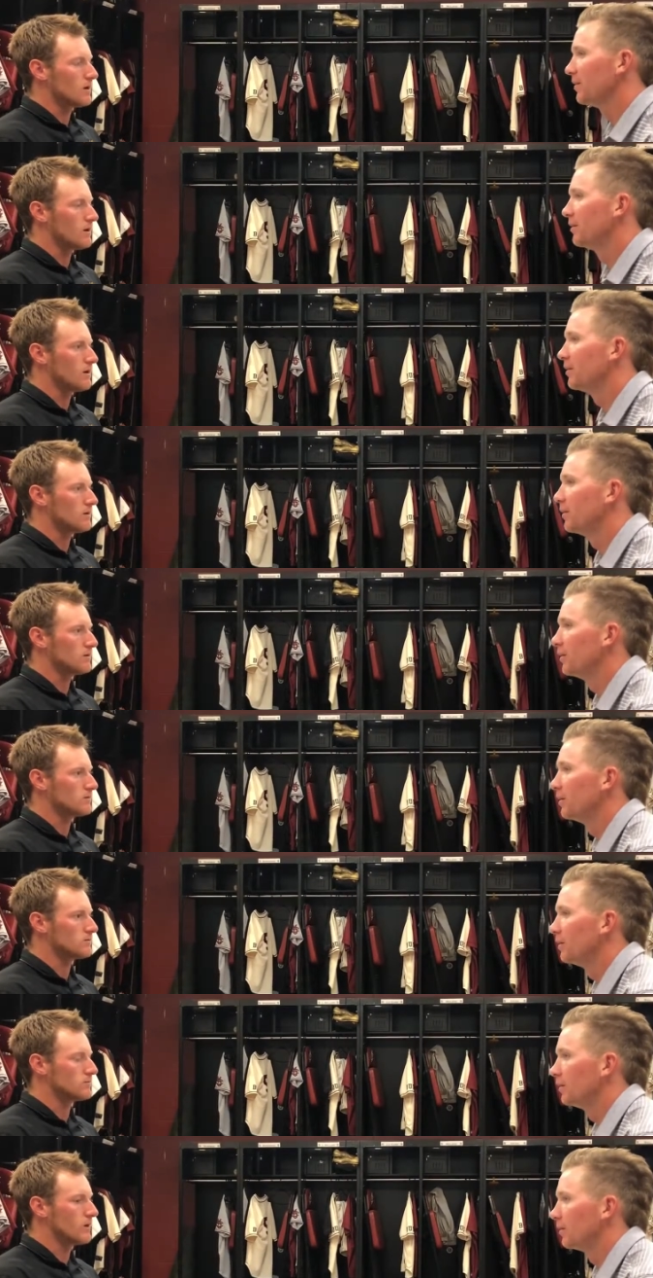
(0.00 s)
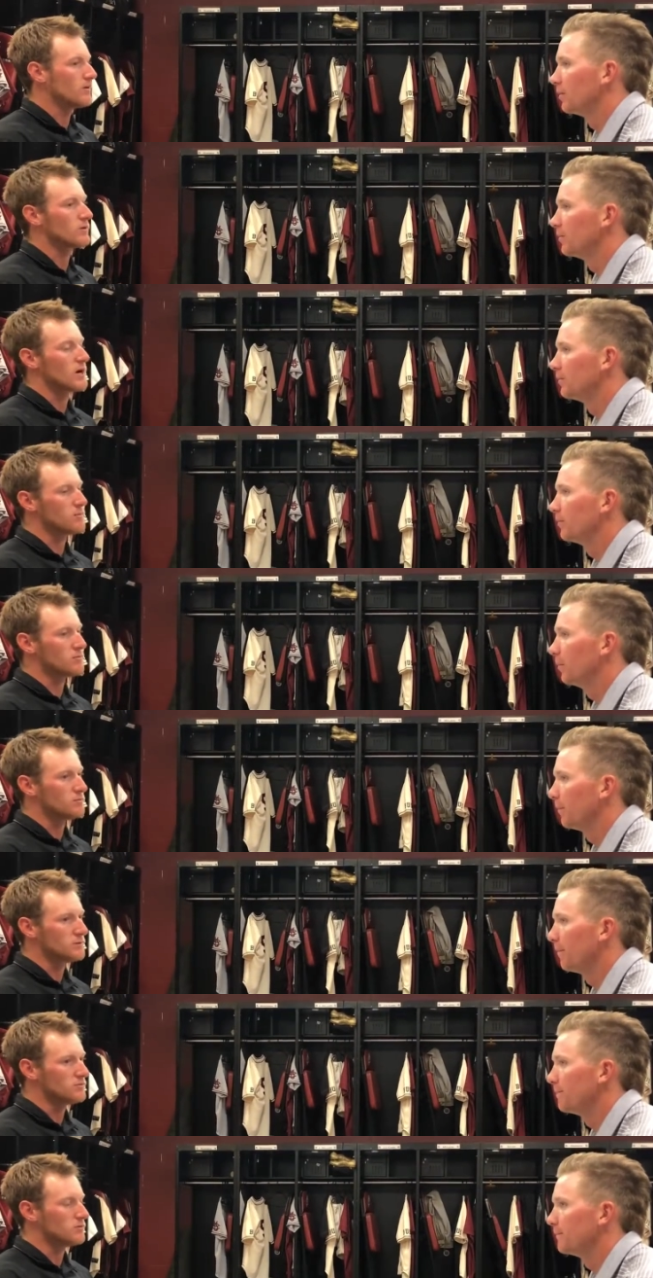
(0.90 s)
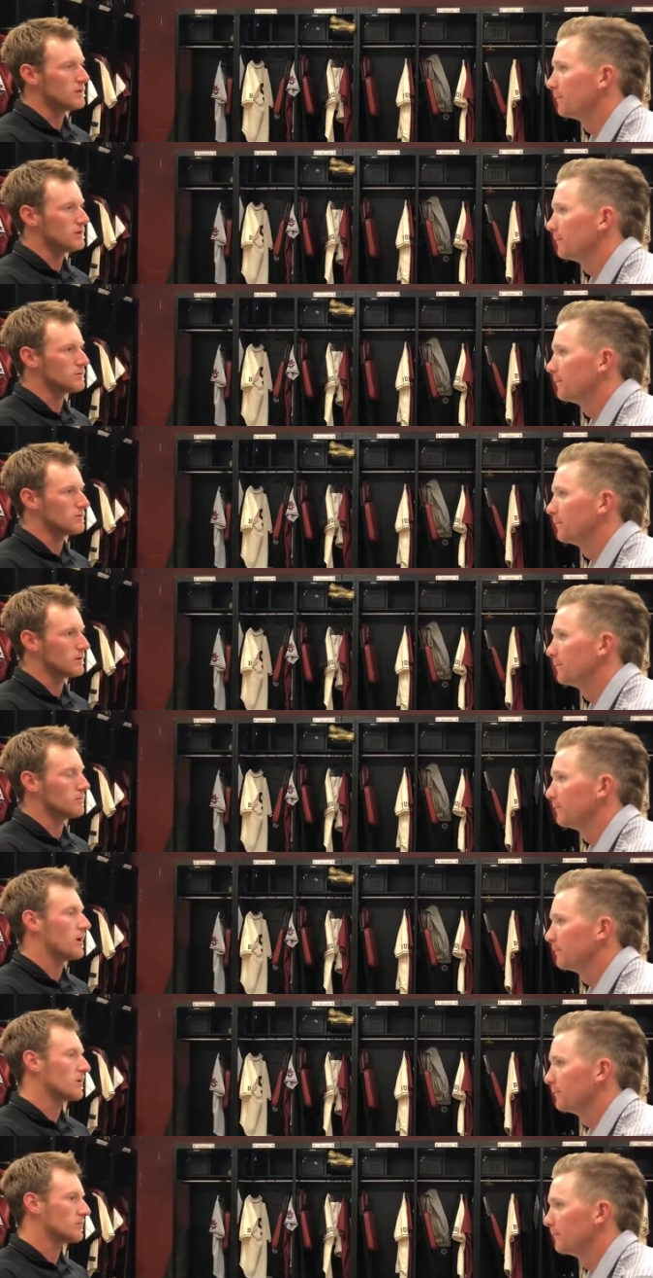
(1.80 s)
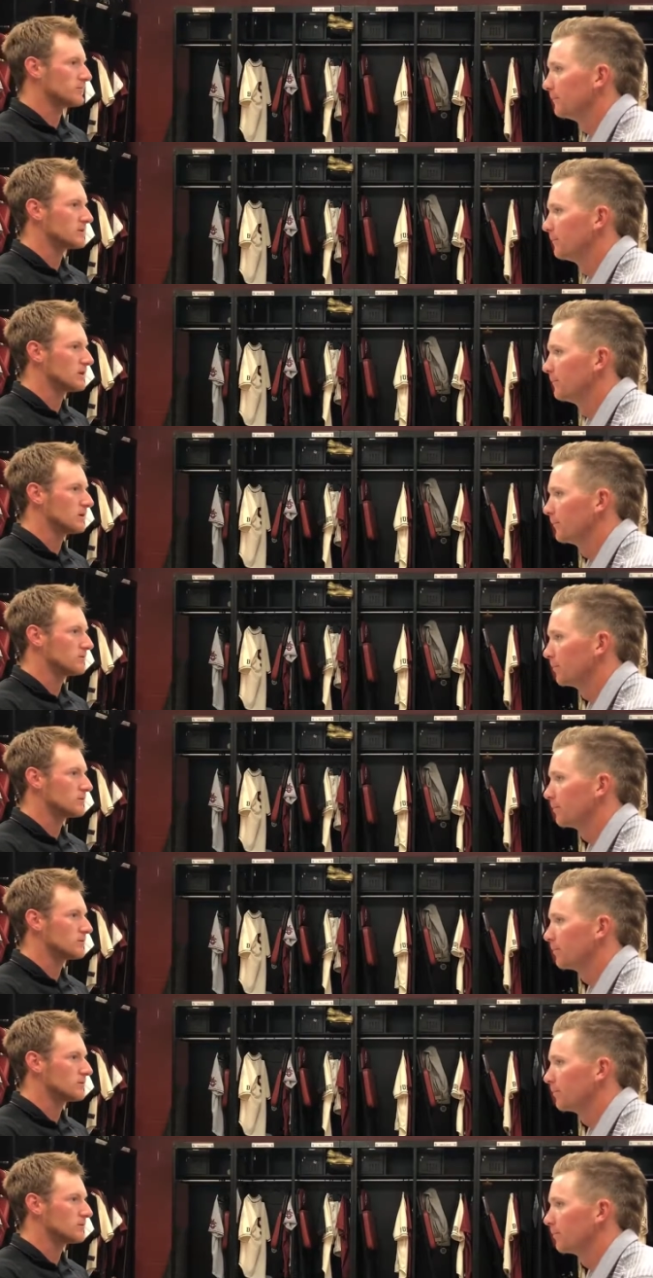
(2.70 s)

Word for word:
Speaker 1: Uh, we have a couple people that uh, bought them themselves.